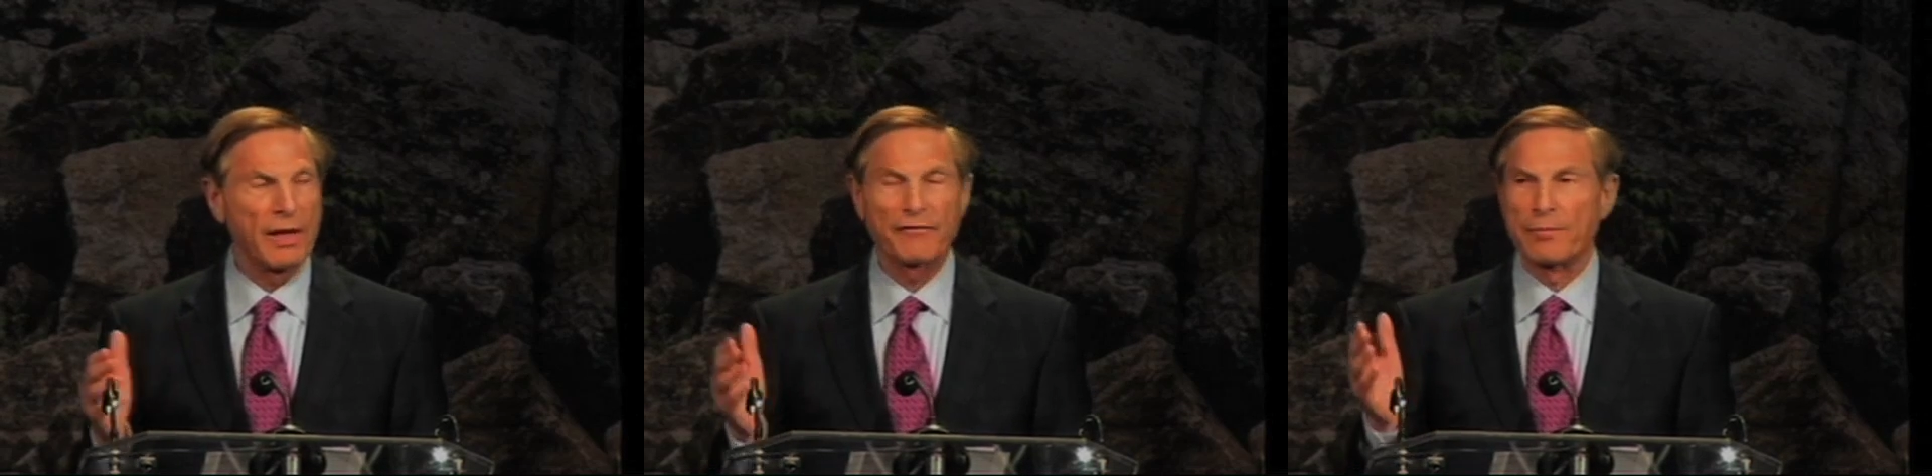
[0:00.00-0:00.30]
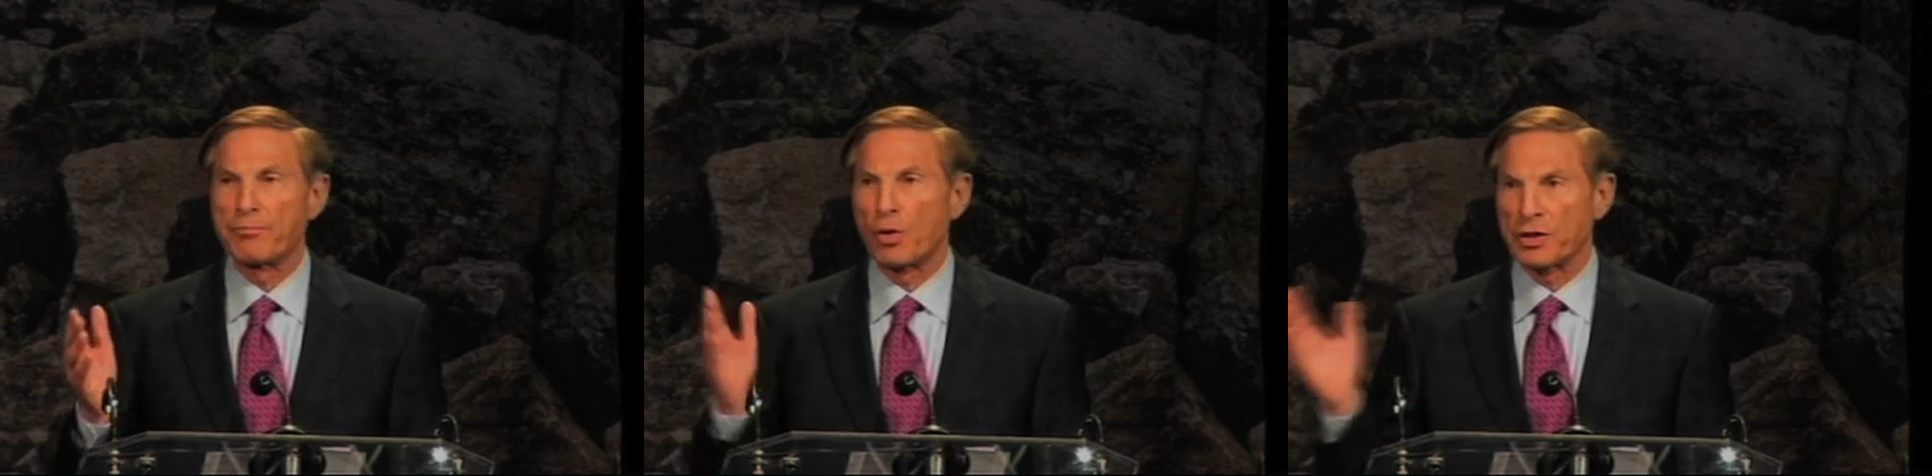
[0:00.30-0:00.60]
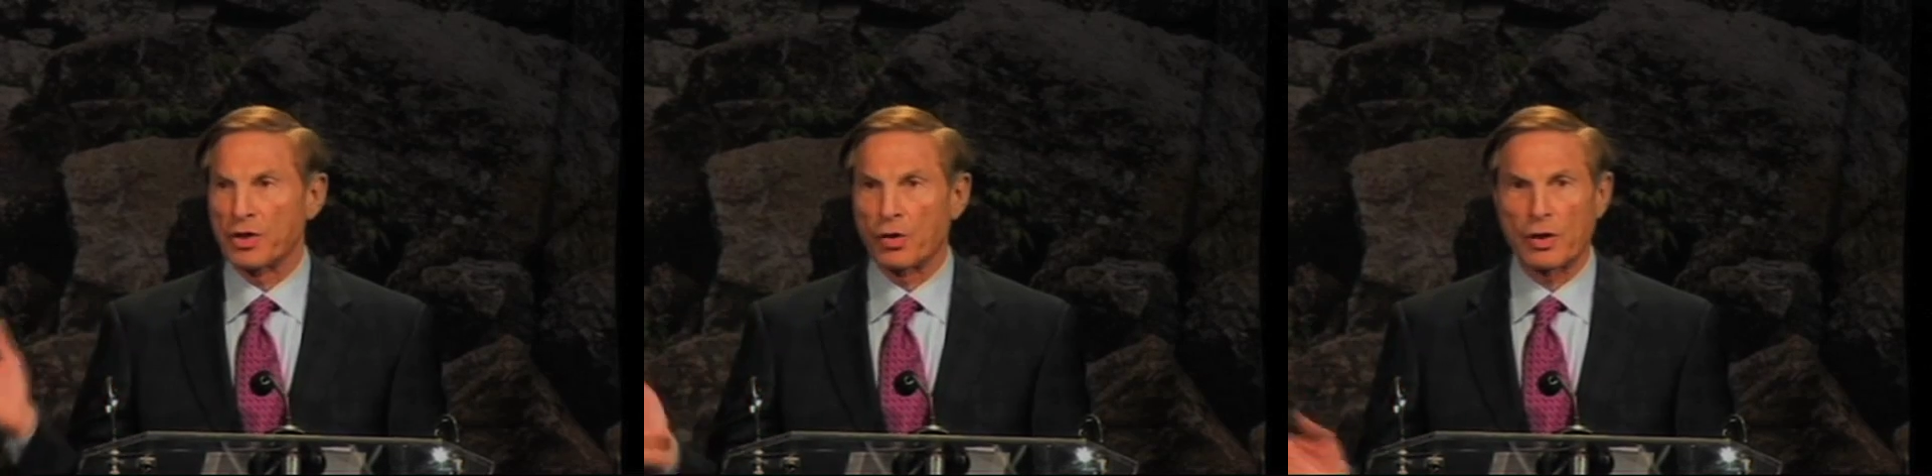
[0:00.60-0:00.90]
from
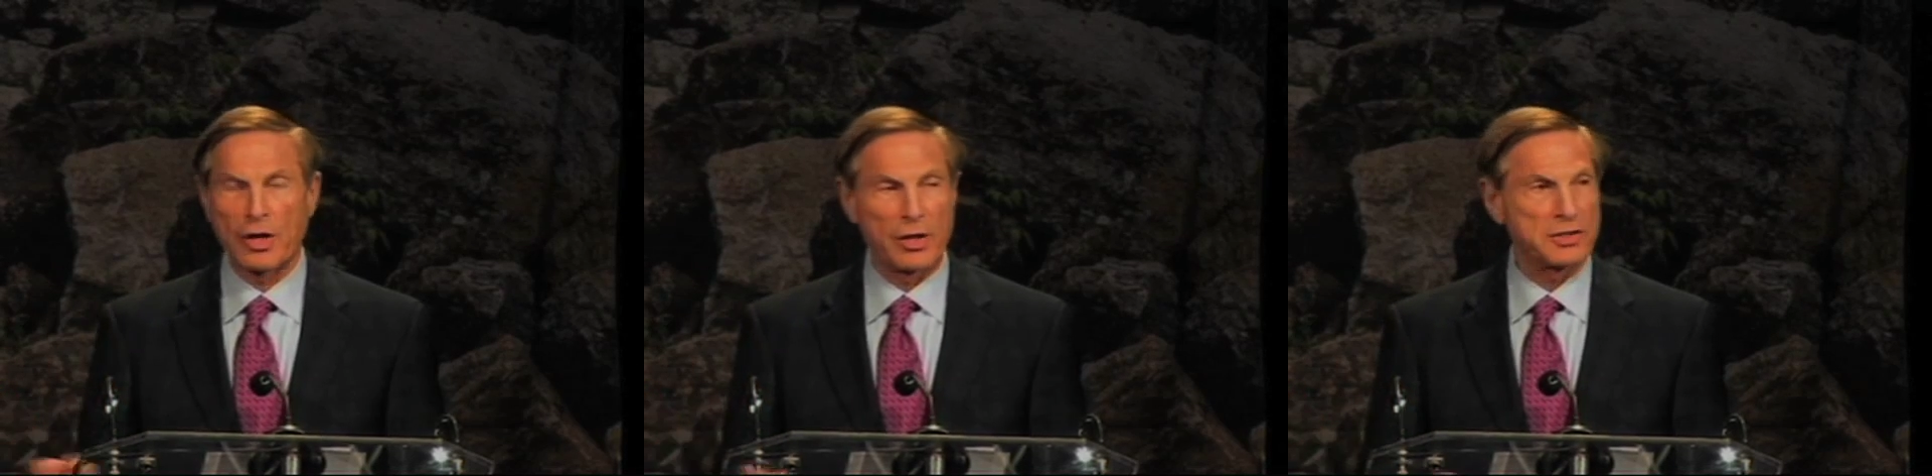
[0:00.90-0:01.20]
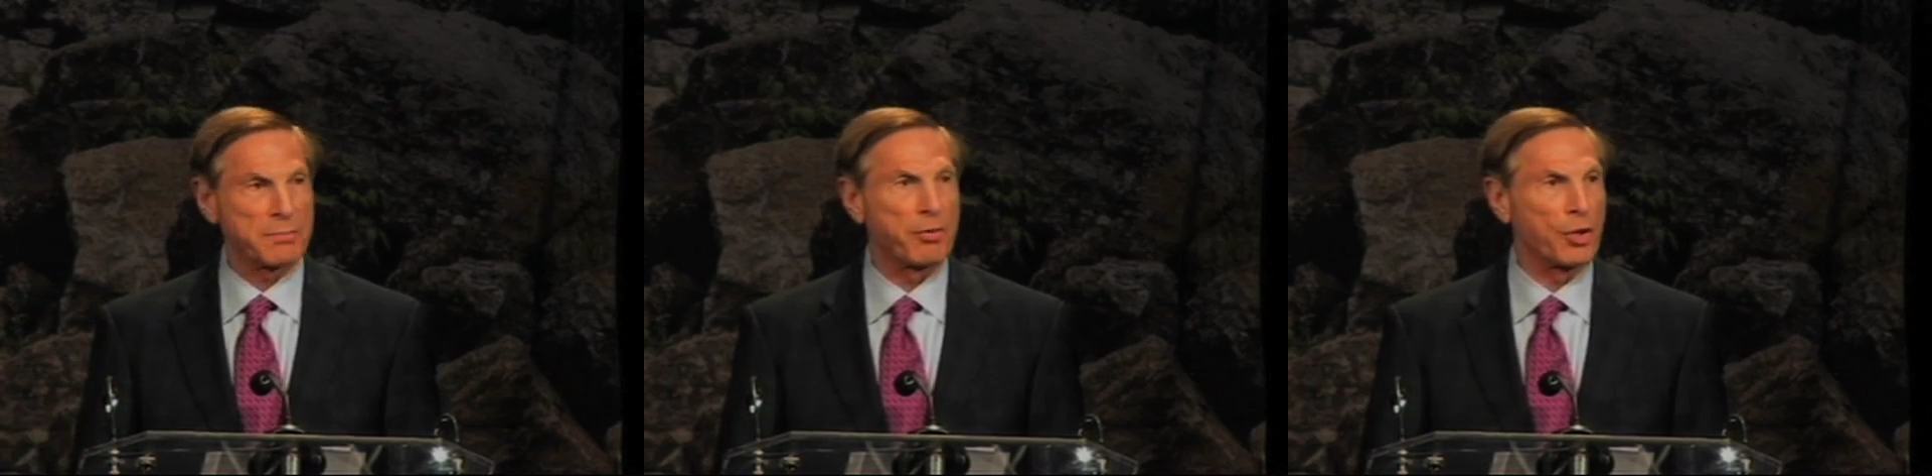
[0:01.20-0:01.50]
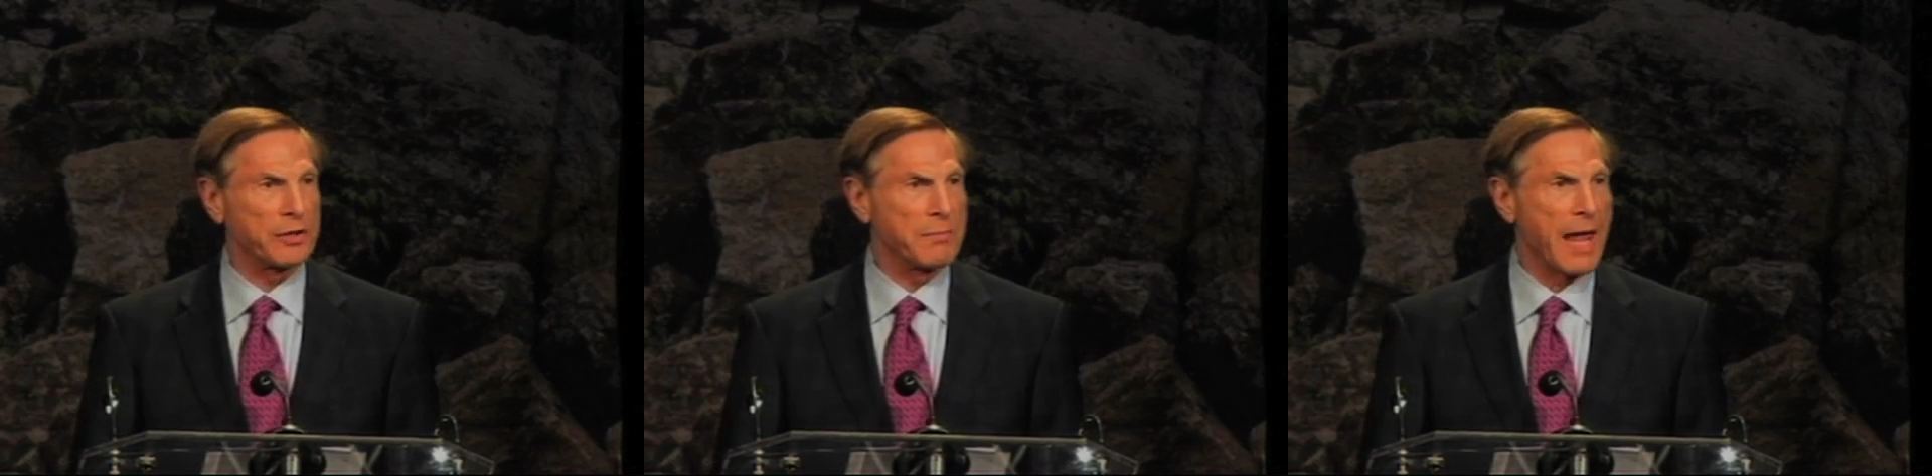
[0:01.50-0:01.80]
Portland, Oregon to
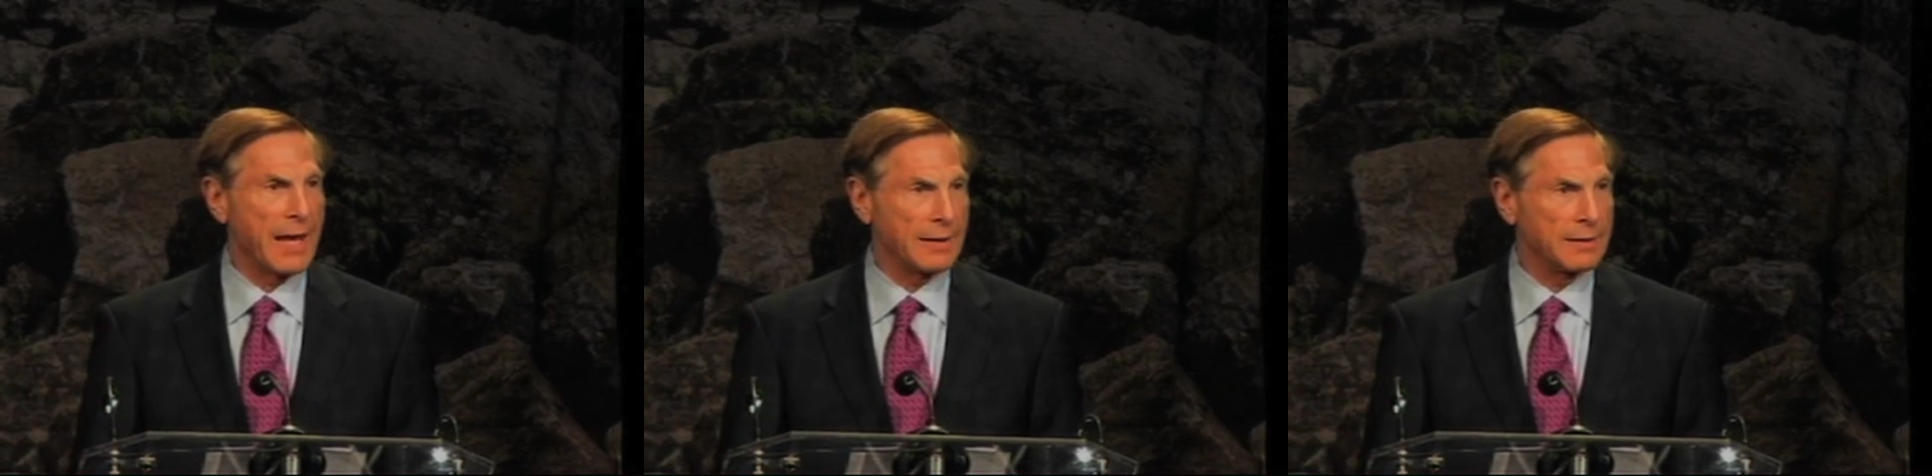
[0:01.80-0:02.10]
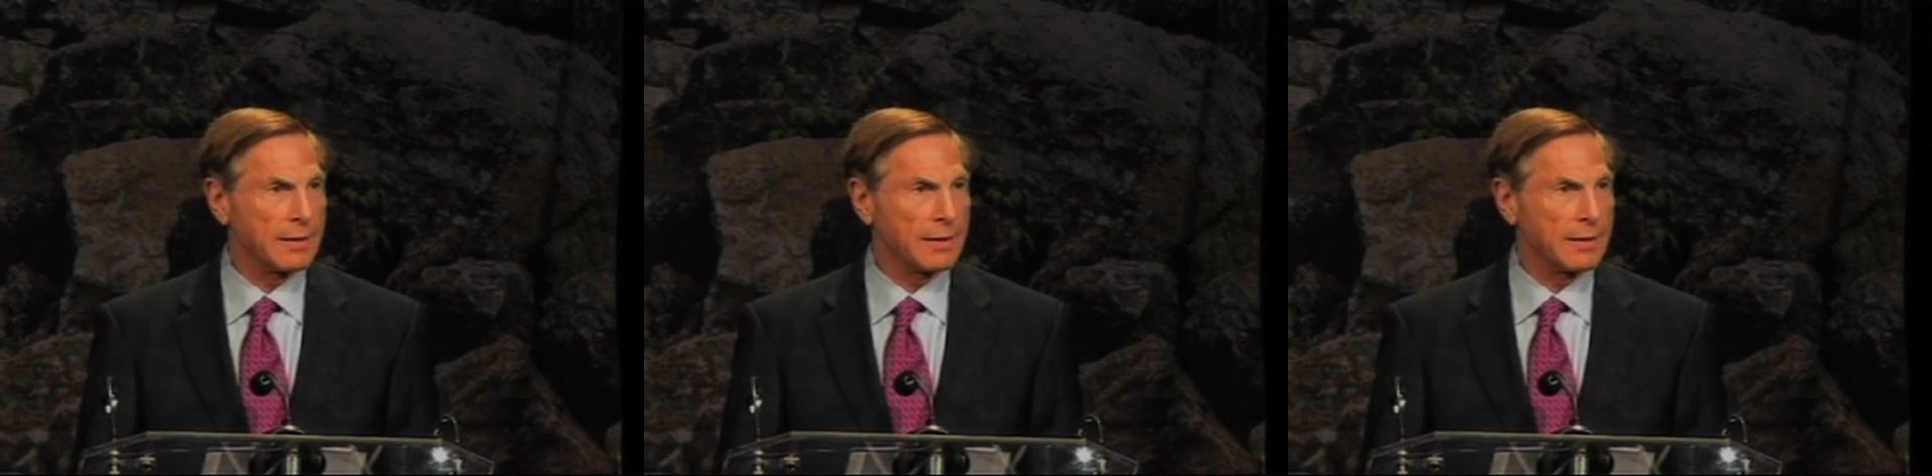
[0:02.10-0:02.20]
Portland, Maine.